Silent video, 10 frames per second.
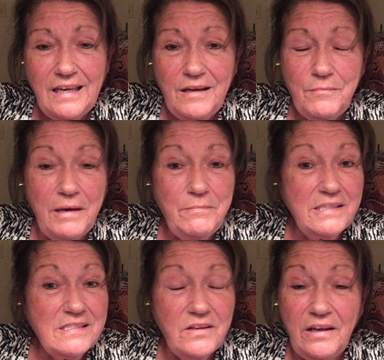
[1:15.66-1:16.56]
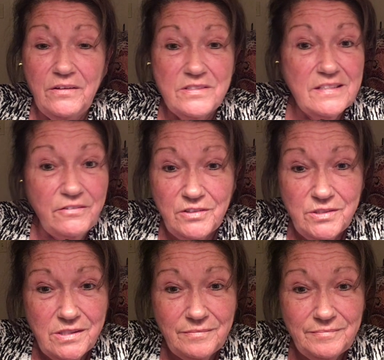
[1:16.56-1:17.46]
My mental health
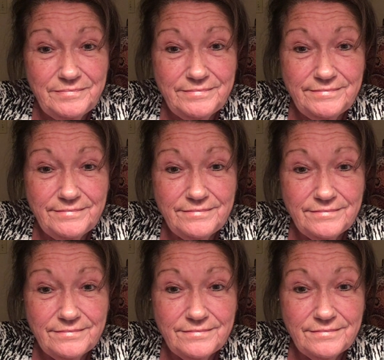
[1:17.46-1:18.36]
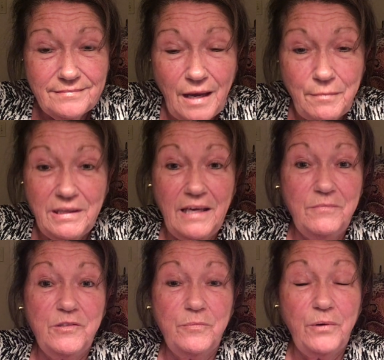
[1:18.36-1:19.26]
suffered. I became
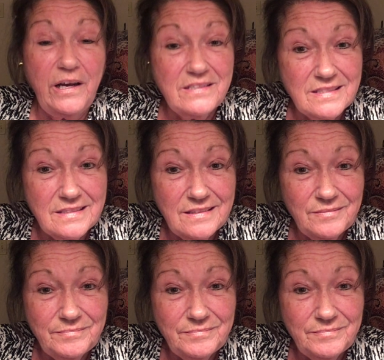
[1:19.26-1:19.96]
depressed.